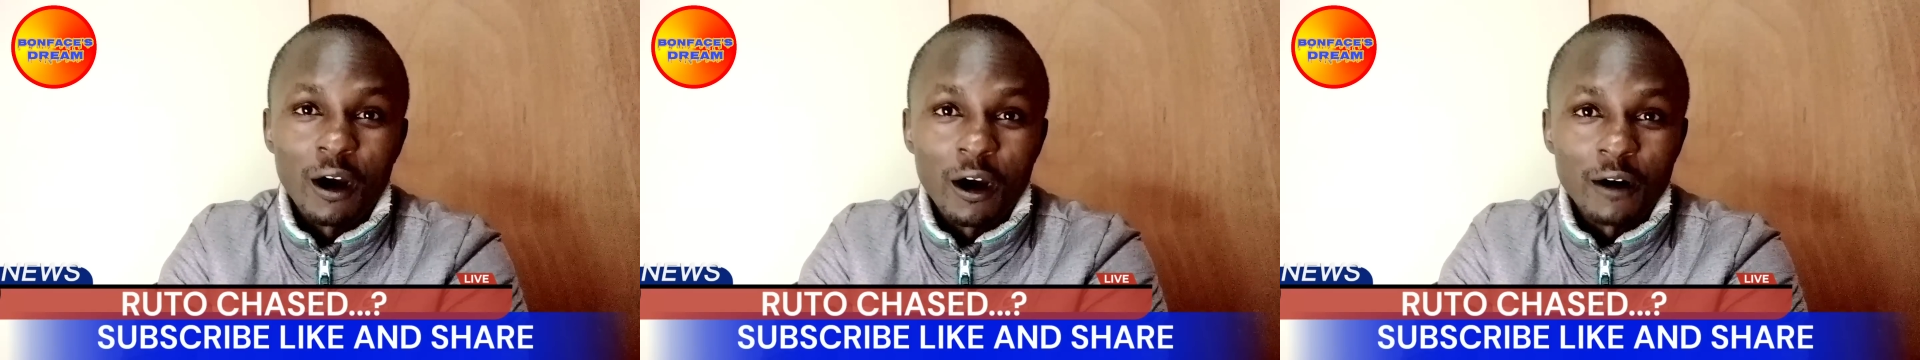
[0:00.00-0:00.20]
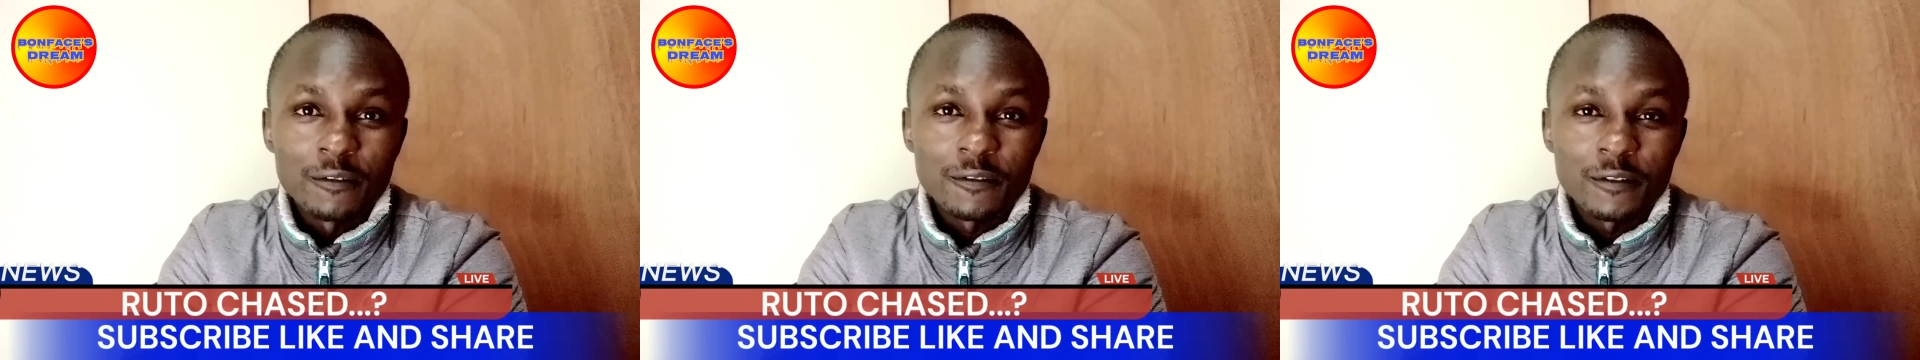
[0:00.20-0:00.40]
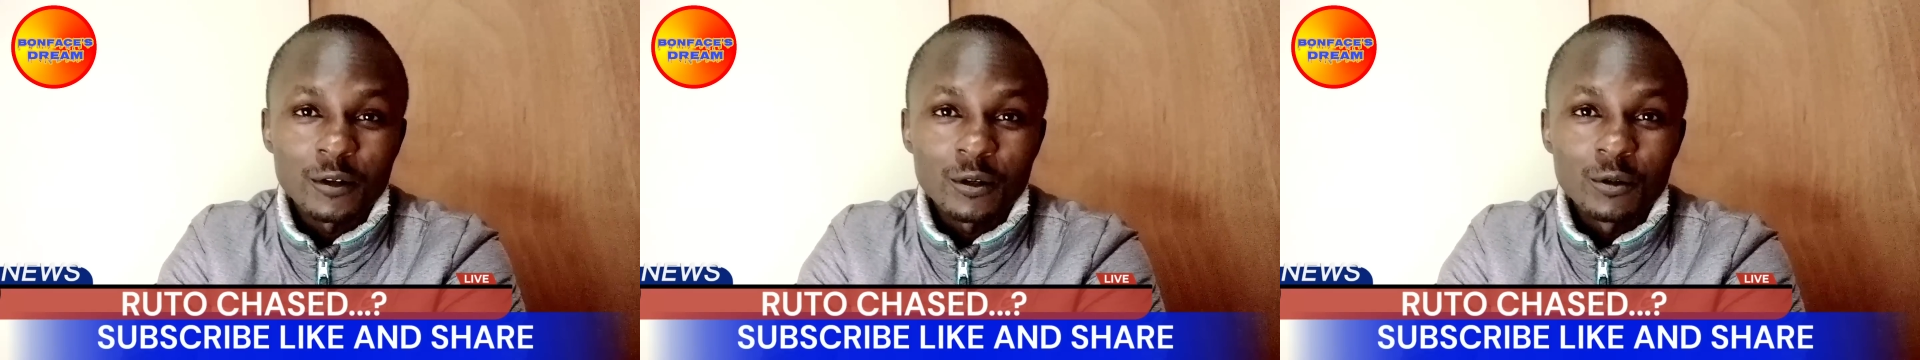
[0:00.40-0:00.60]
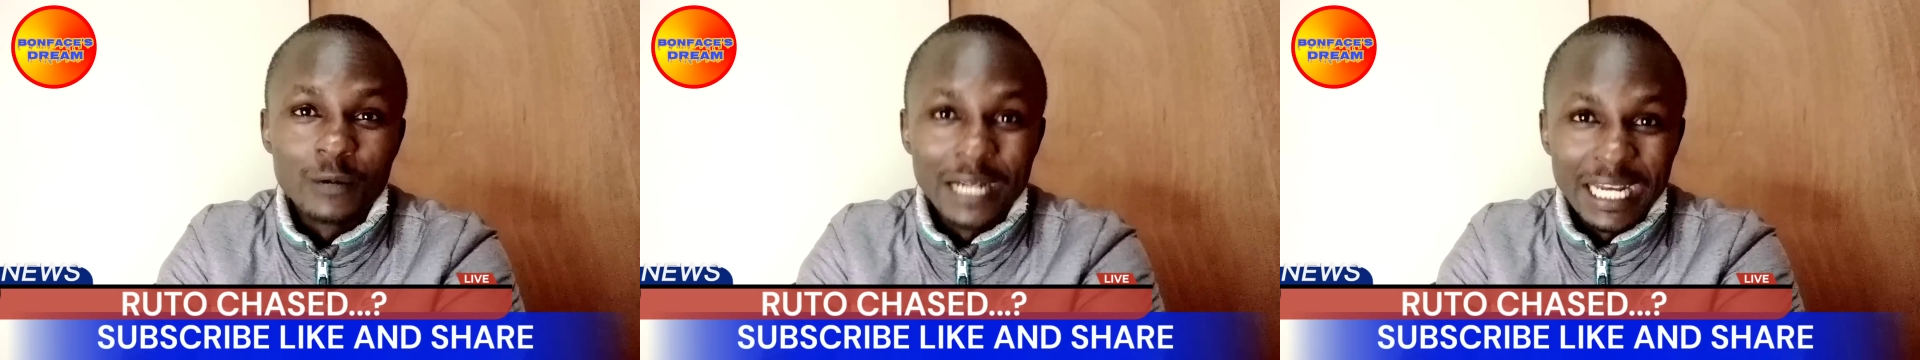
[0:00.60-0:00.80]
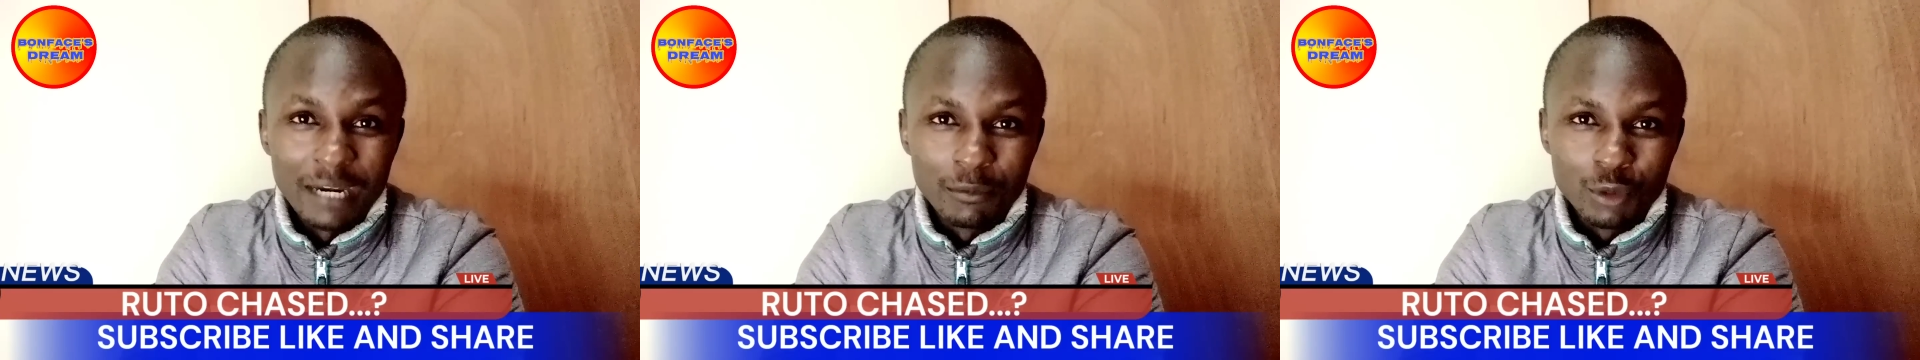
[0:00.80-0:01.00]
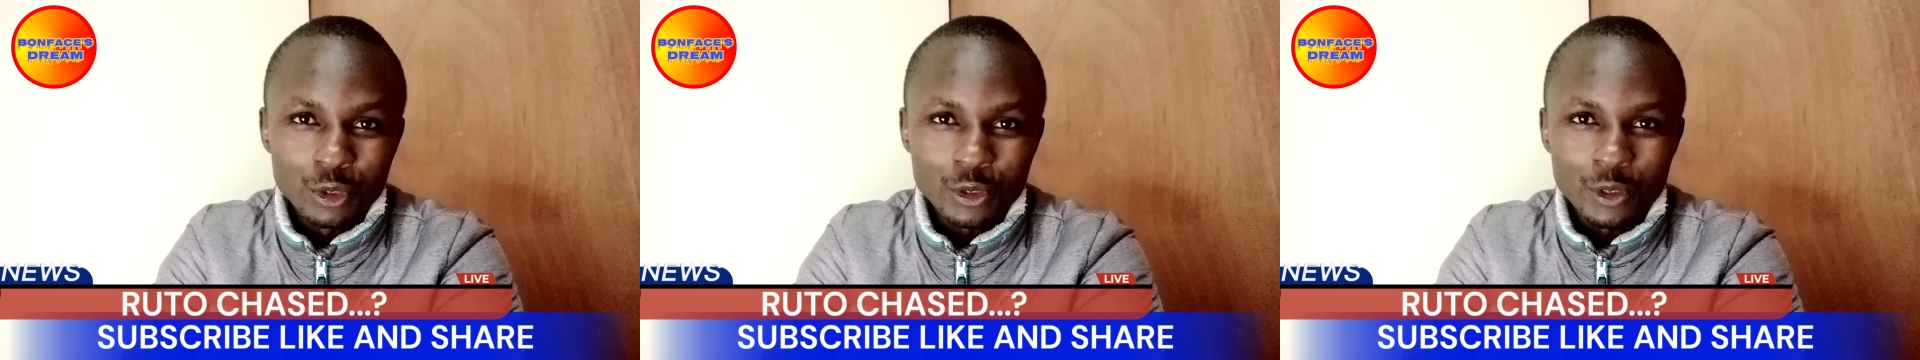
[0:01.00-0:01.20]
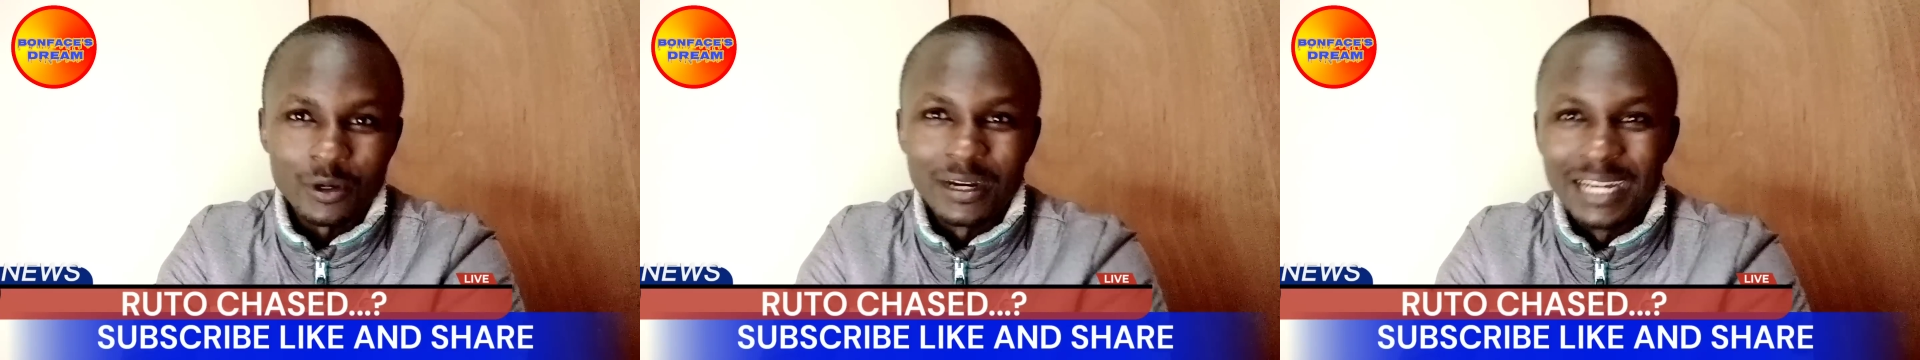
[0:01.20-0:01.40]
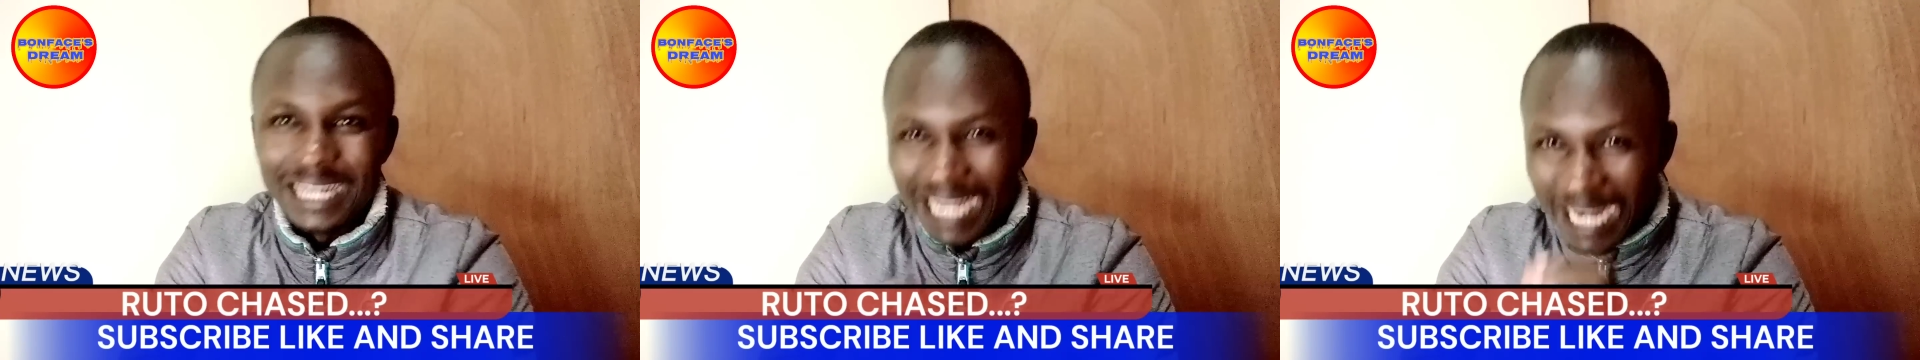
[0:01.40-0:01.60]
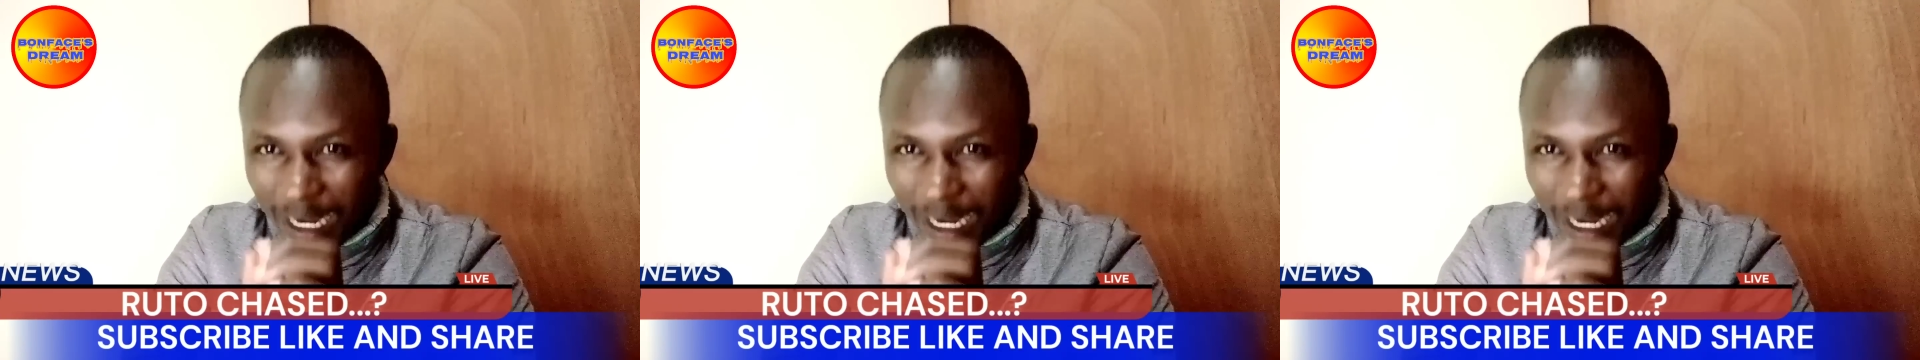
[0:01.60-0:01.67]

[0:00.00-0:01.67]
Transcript: of William Ruto